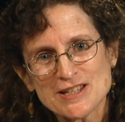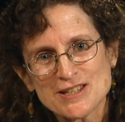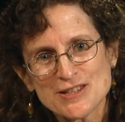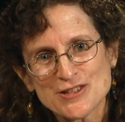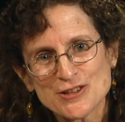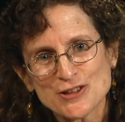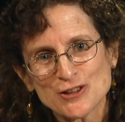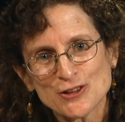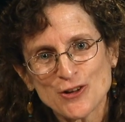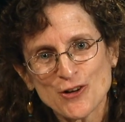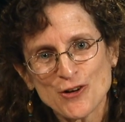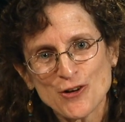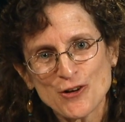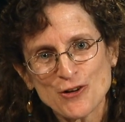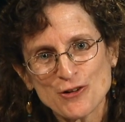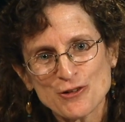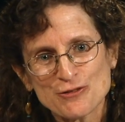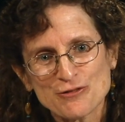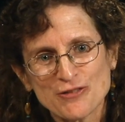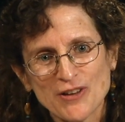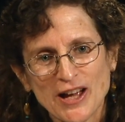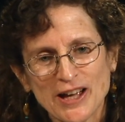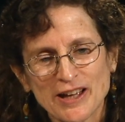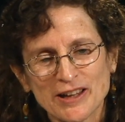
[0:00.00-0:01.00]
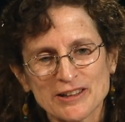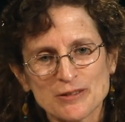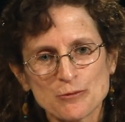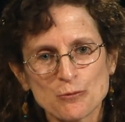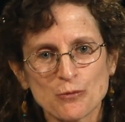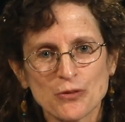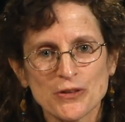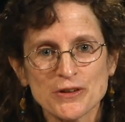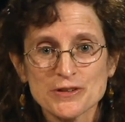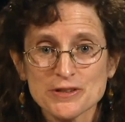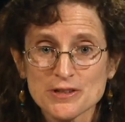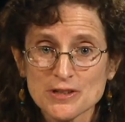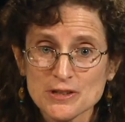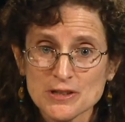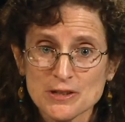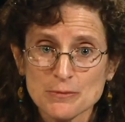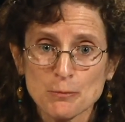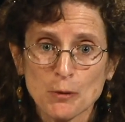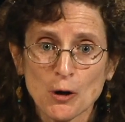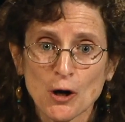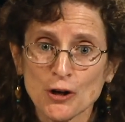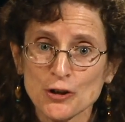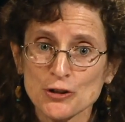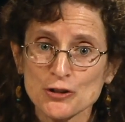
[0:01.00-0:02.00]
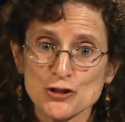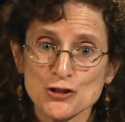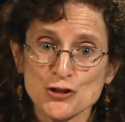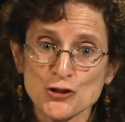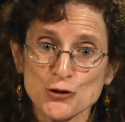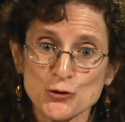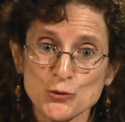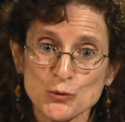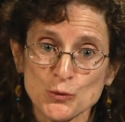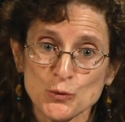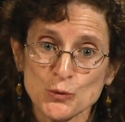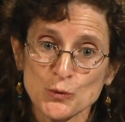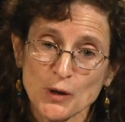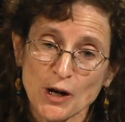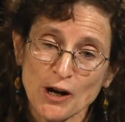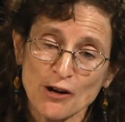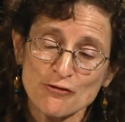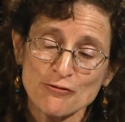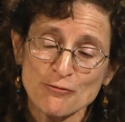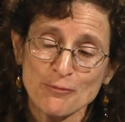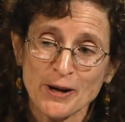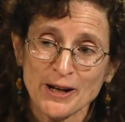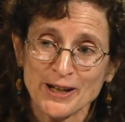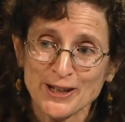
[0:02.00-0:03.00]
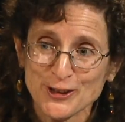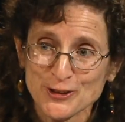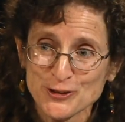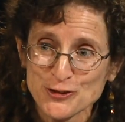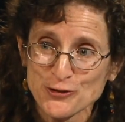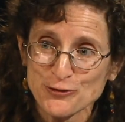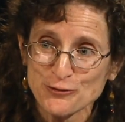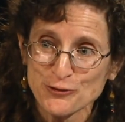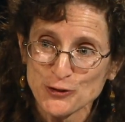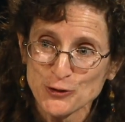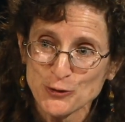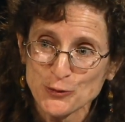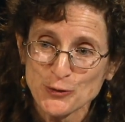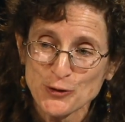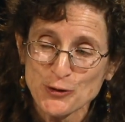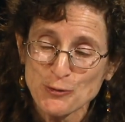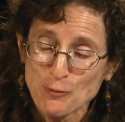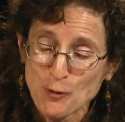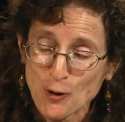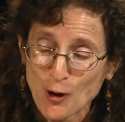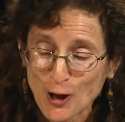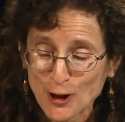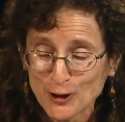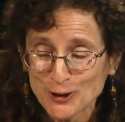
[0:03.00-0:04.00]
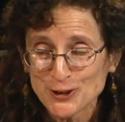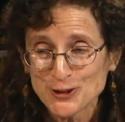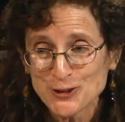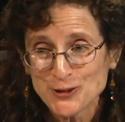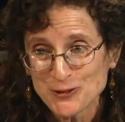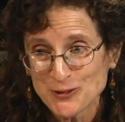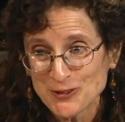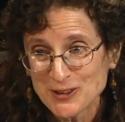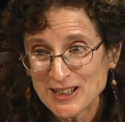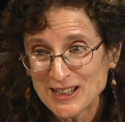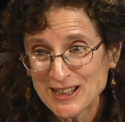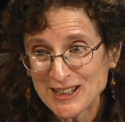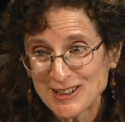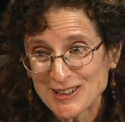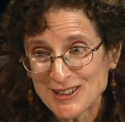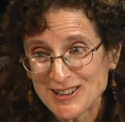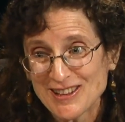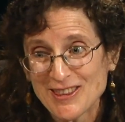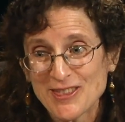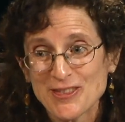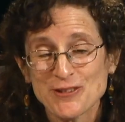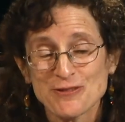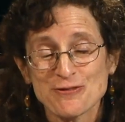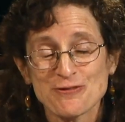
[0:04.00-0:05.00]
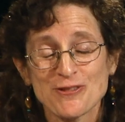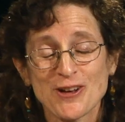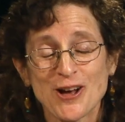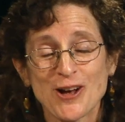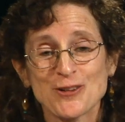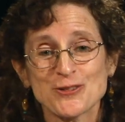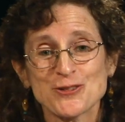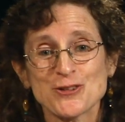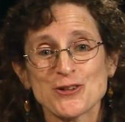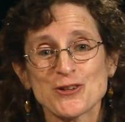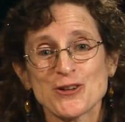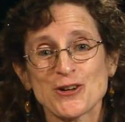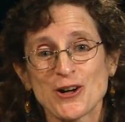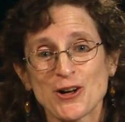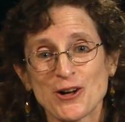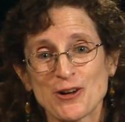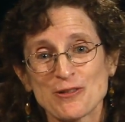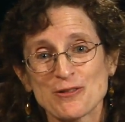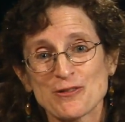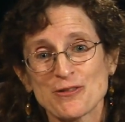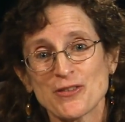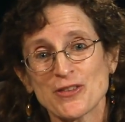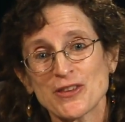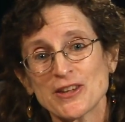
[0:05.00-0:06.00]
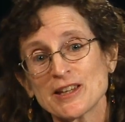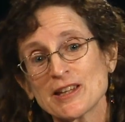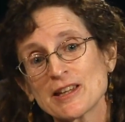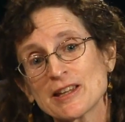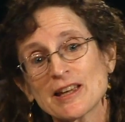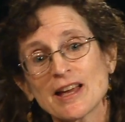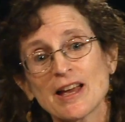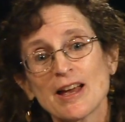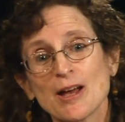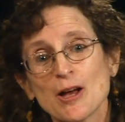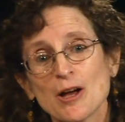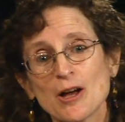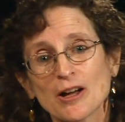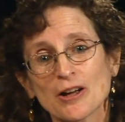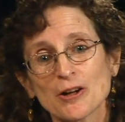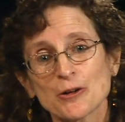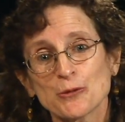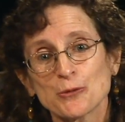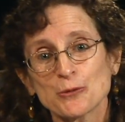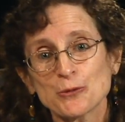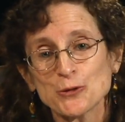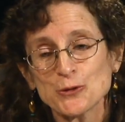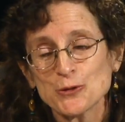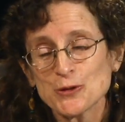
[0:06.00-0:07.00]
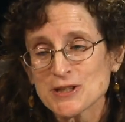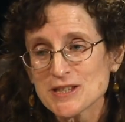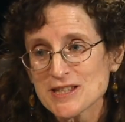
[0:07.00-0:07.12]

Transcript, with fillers: Sclove, and this is part two of my interview with Paula Green, the founder of the Karuna